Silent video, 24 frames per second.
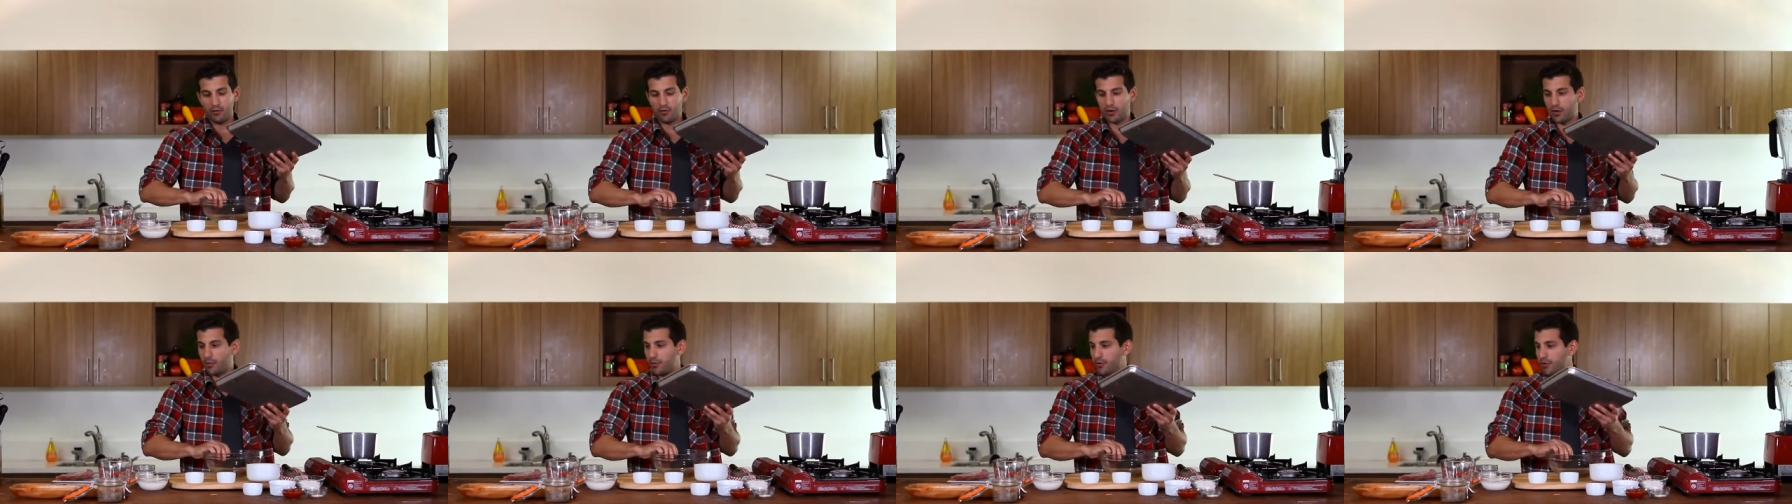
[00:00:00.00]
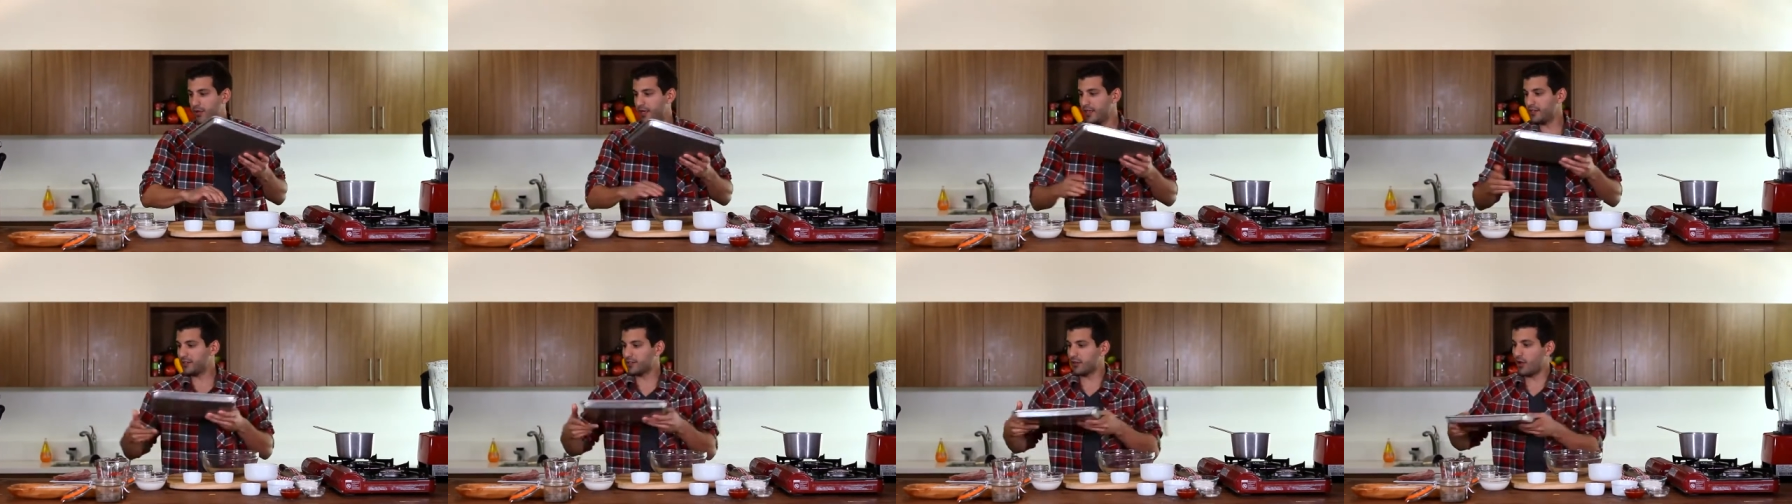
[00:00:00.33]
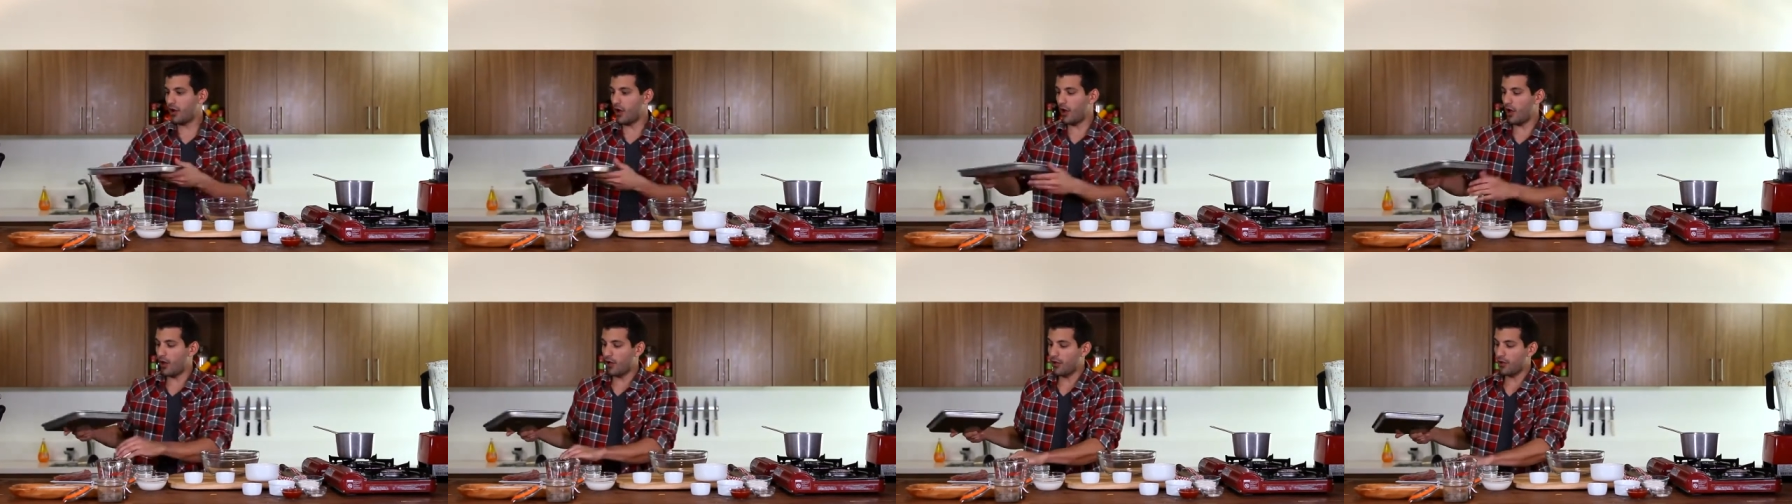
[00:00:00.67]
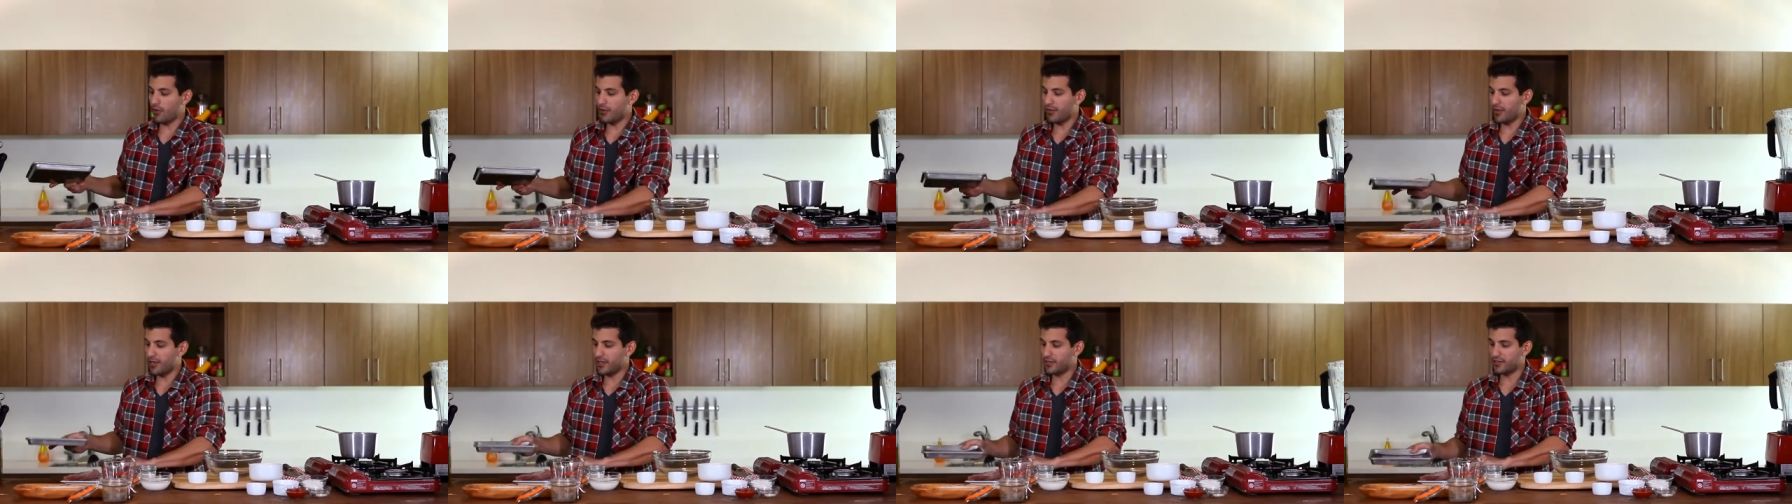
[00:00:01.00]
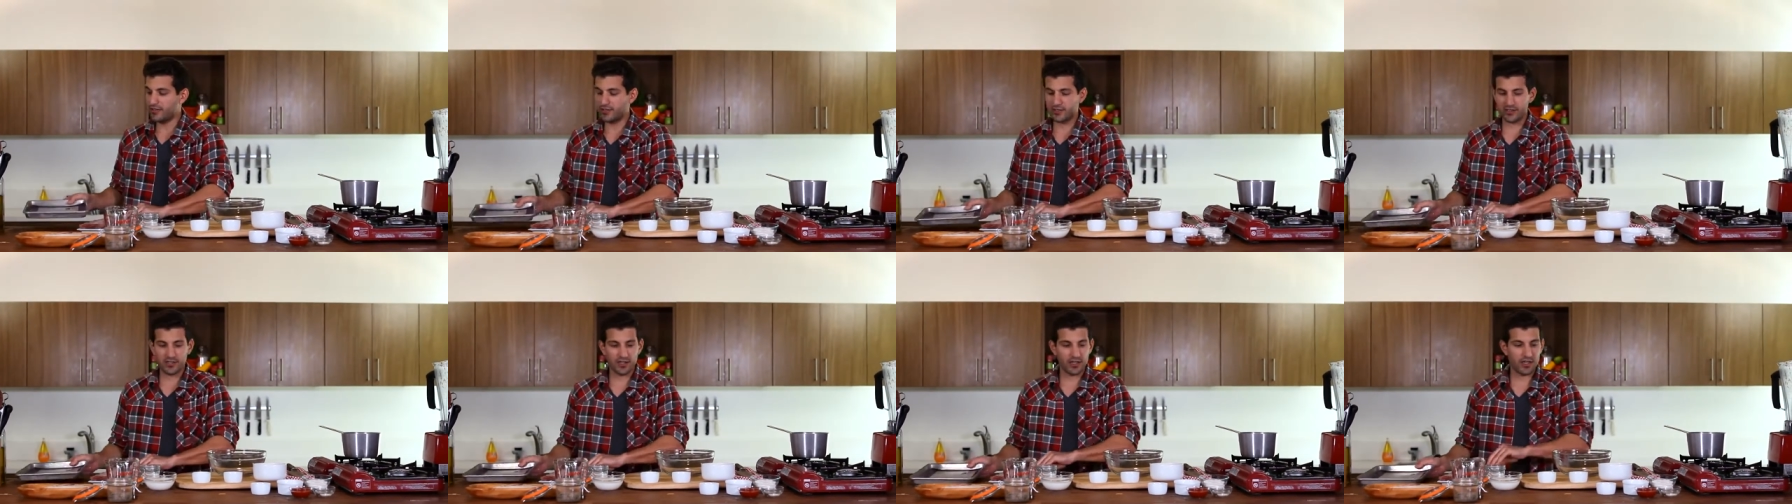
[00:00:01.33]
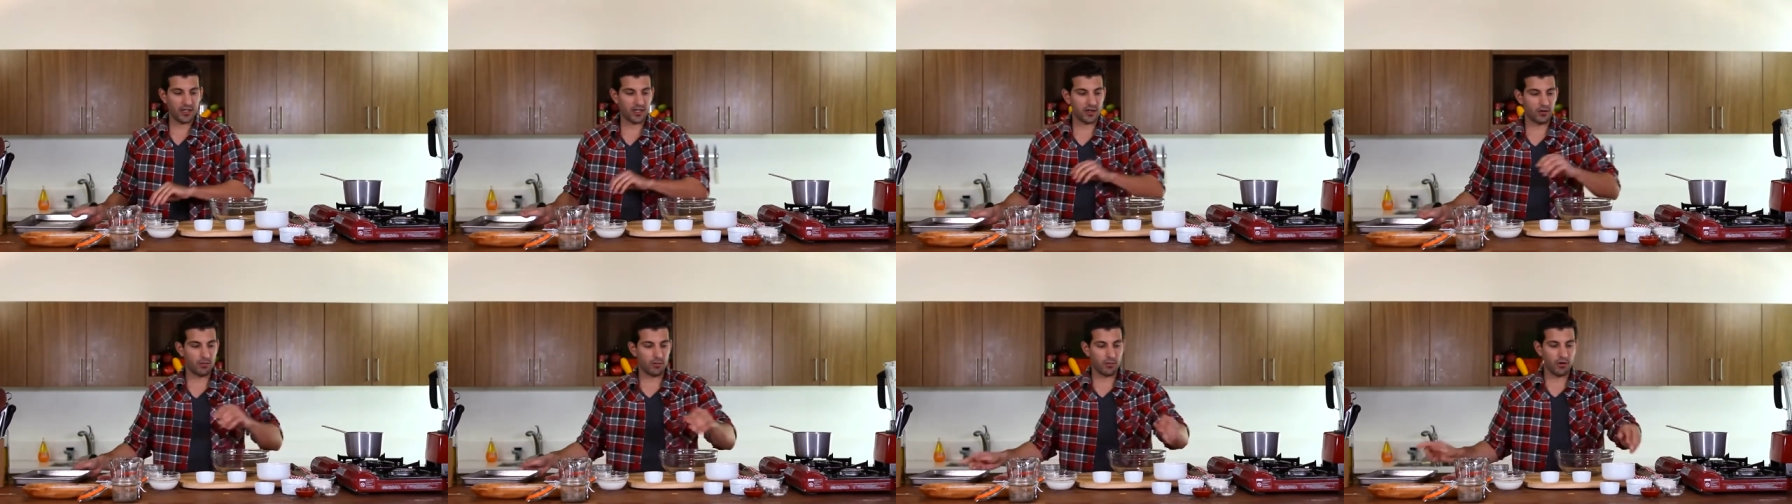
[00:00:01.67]
And place all this
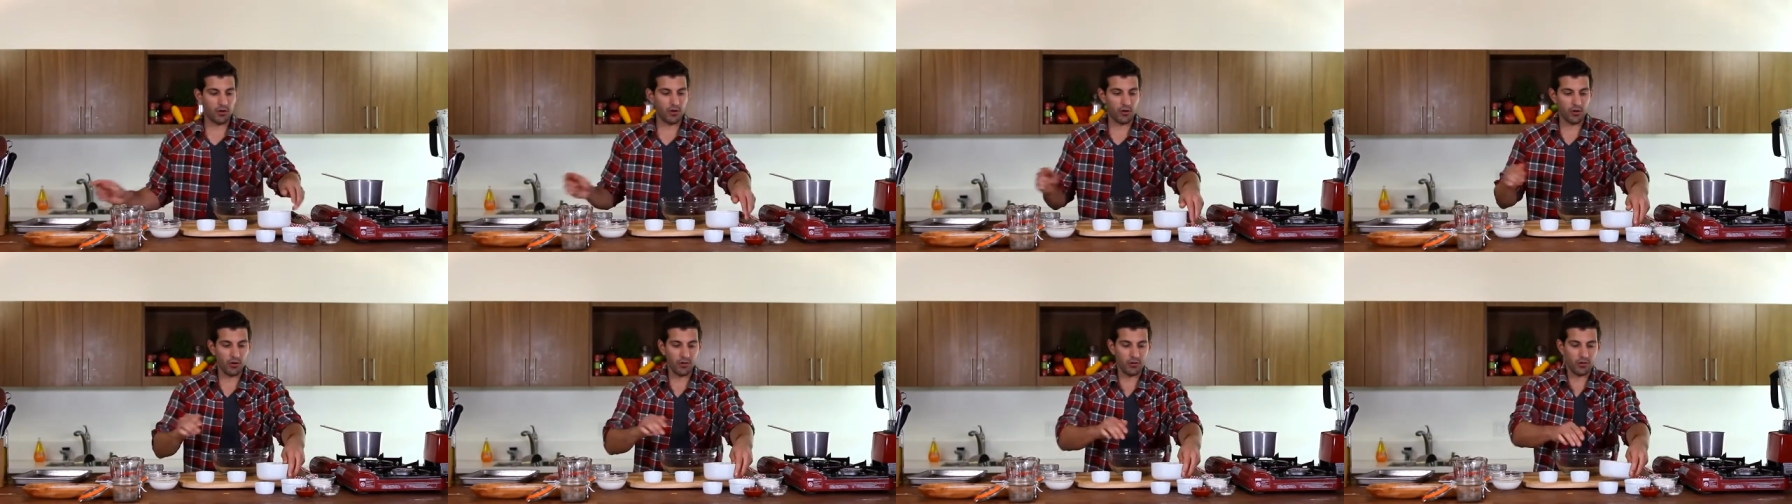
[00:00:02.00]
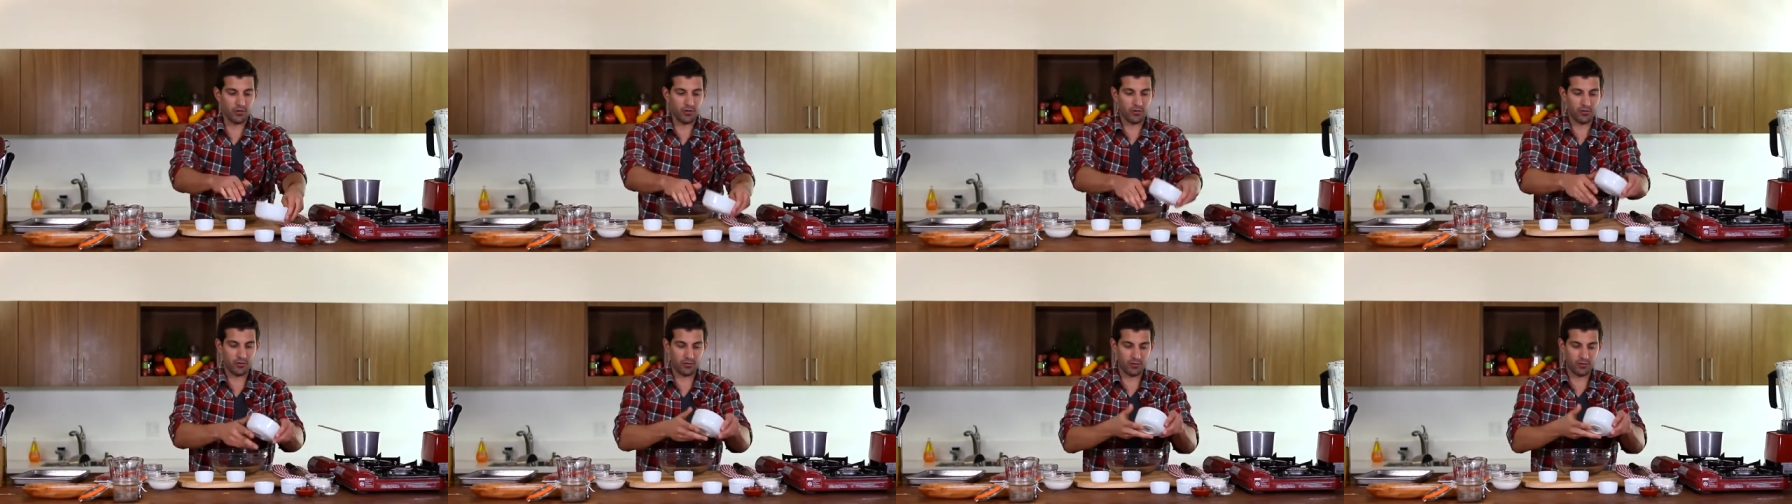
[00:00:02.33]
in a bowl.